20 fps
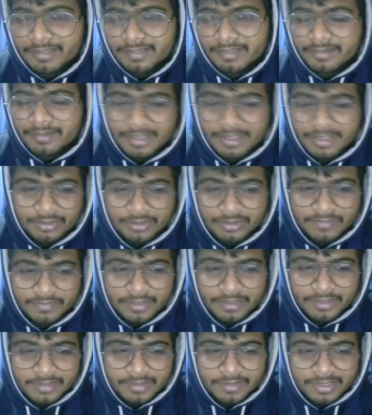Okay, so after that
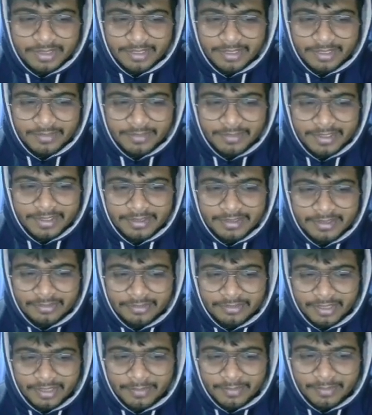means line number 18. So line
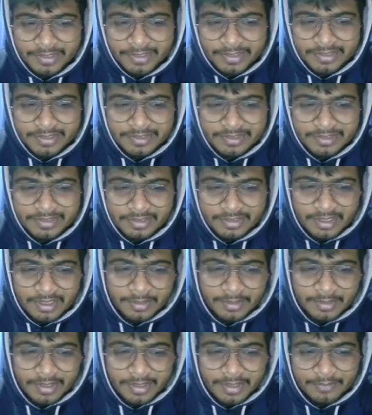number 18 says that
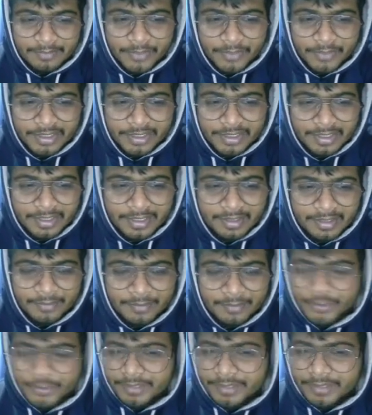hey, print line
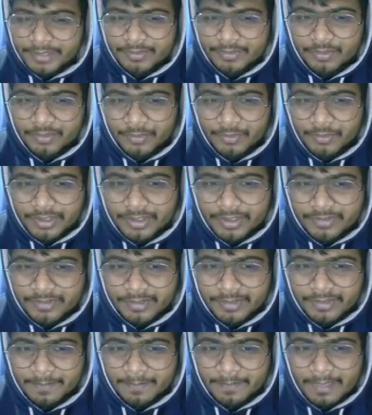3. So print 3
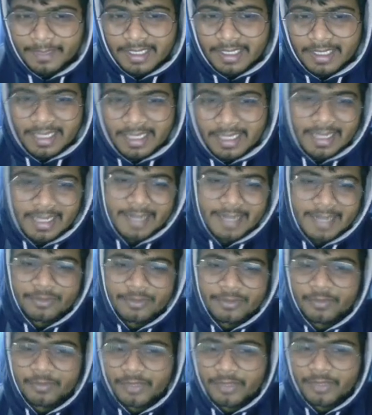and your
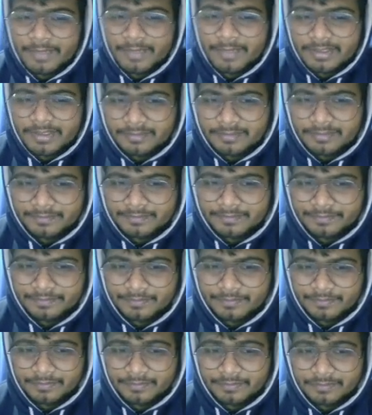program is done.
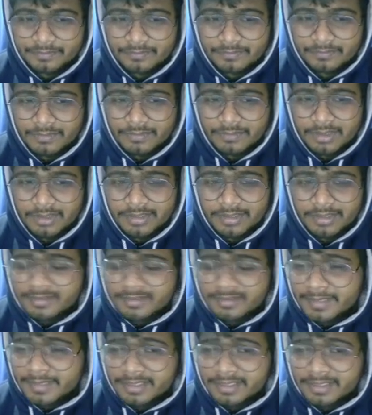Does this make
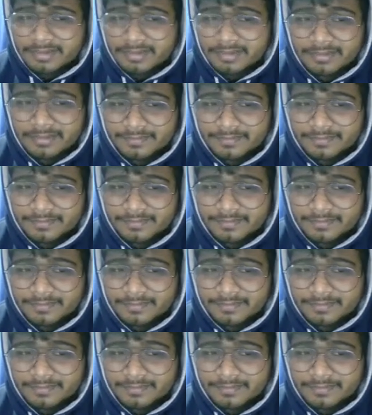sense?